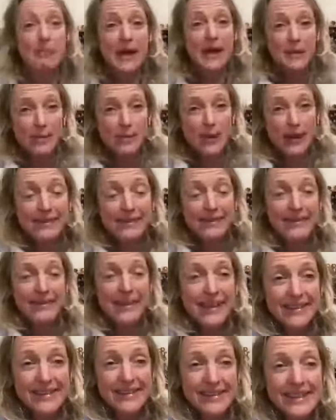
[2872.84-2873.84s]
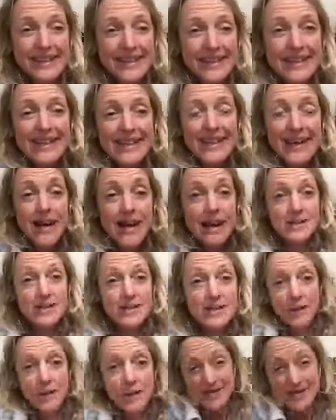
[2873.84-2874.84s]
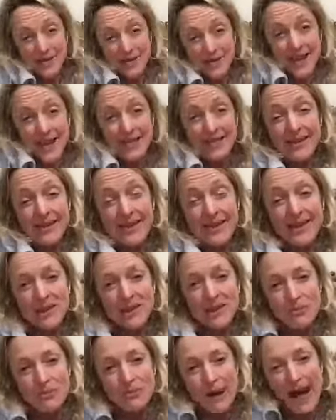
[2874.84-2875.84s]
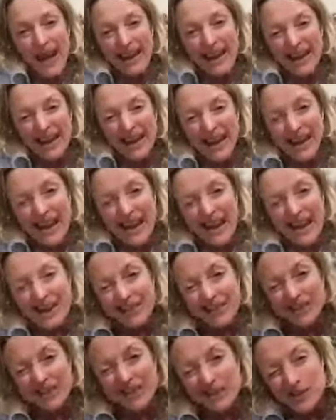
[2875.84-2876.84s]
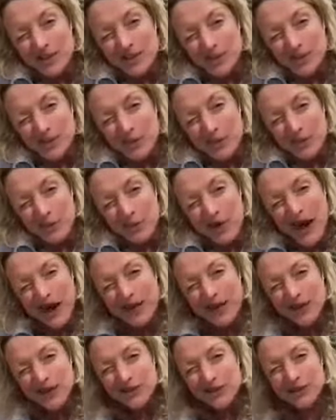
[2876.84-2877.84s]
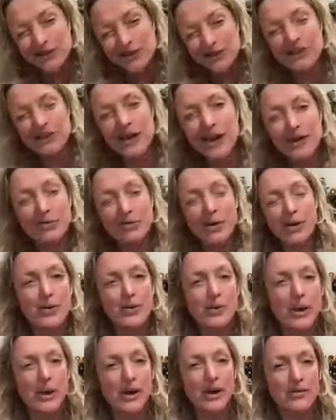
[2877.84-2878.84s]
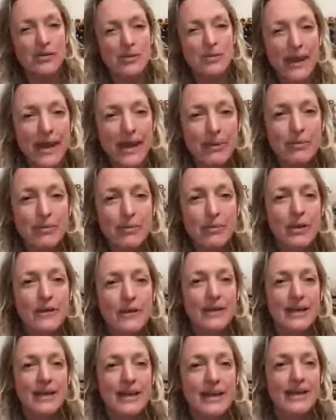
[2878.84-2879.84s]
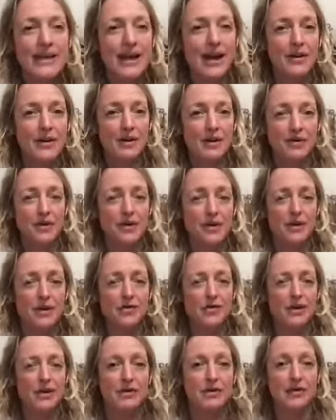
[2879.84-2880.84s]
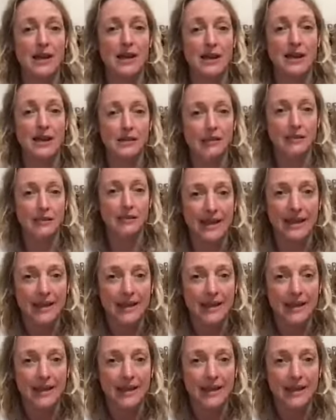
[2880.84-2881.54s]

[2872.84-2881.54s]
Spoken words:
breath in. And as you exhale, send the heel back, lengthen, traction the thigh bone away from the hip, bring the knee down, uncurl toes. Lovely.